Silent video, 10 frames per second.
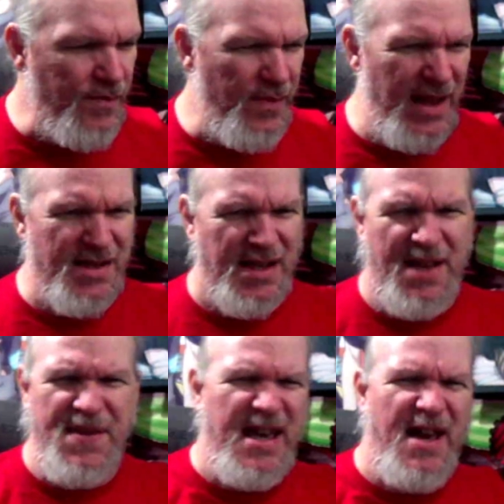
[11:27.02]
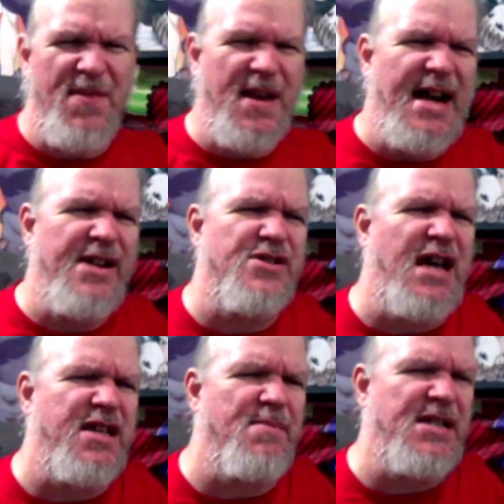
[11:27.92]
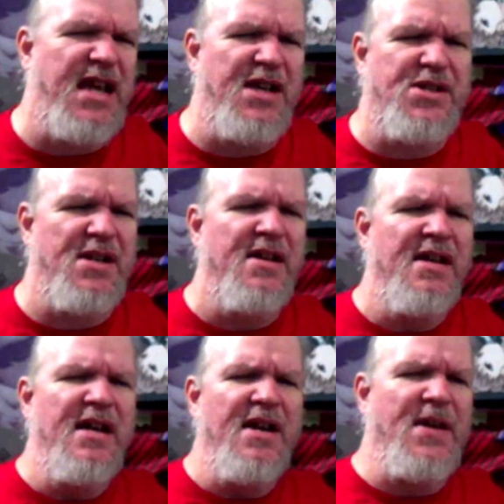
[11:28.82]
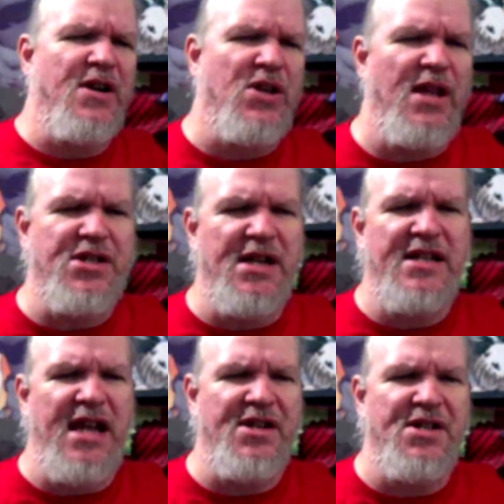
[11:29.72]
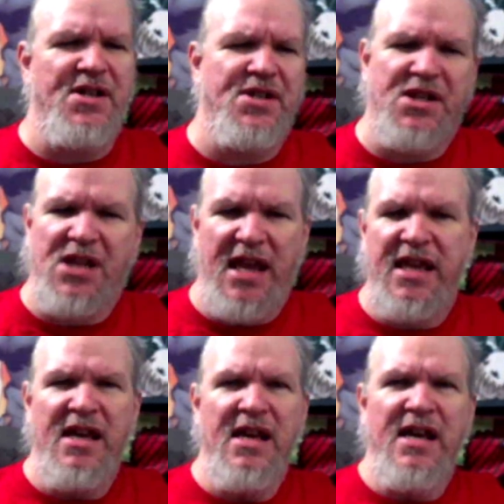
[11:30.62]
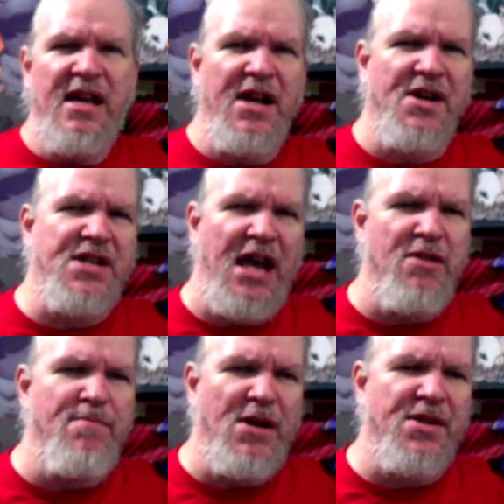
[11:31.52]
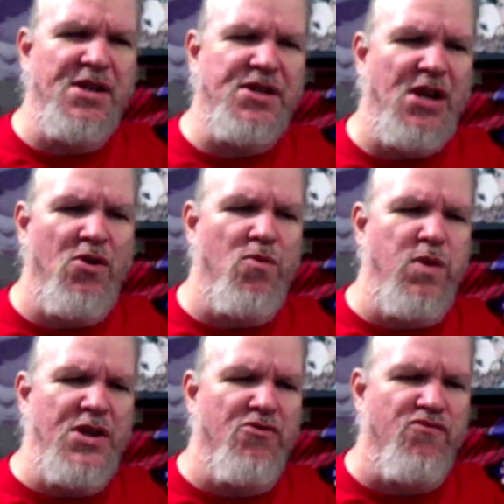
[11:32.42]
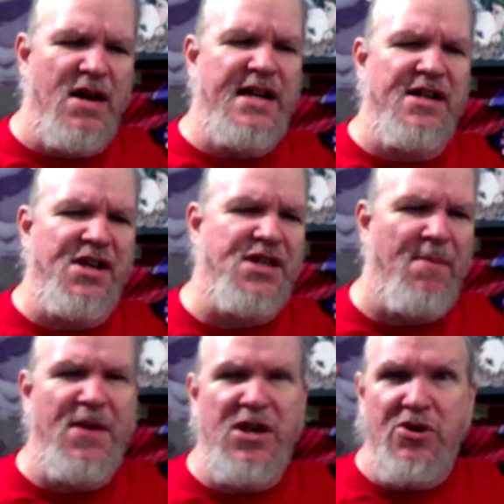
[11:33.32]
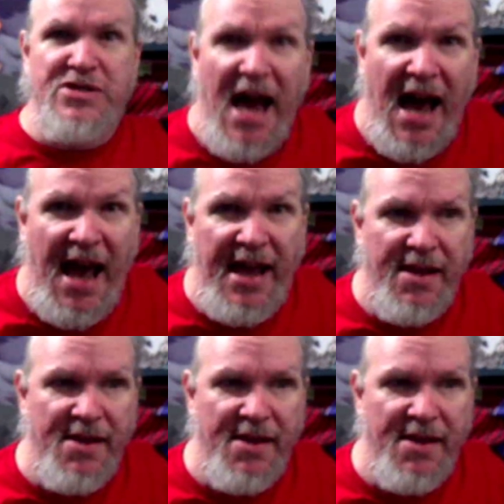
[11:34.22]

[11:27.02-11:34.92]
It's like the Gatto documentation, their collision detection is just like, here's how you build it so when you run into something, you die.